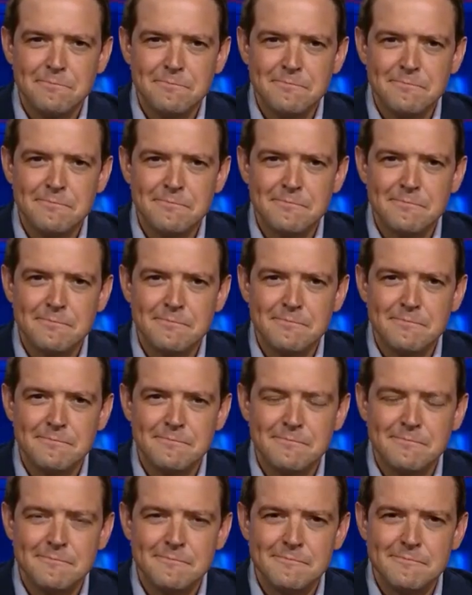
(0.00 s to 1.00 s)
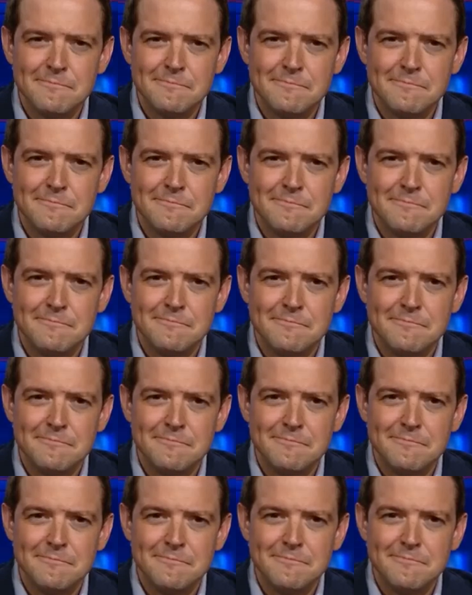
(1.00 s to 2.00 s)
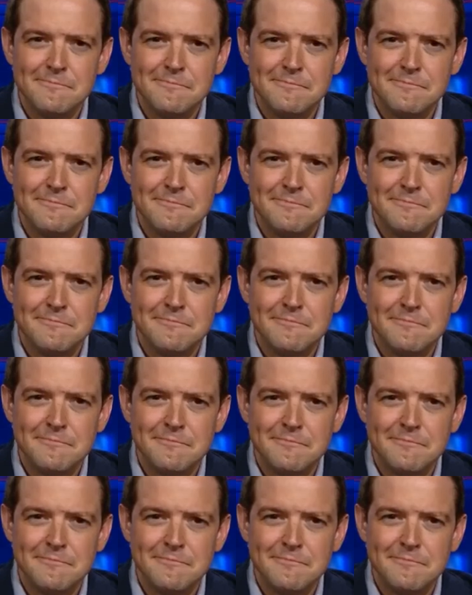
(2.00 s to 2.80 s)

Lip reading: No words are spoken by the person on screen.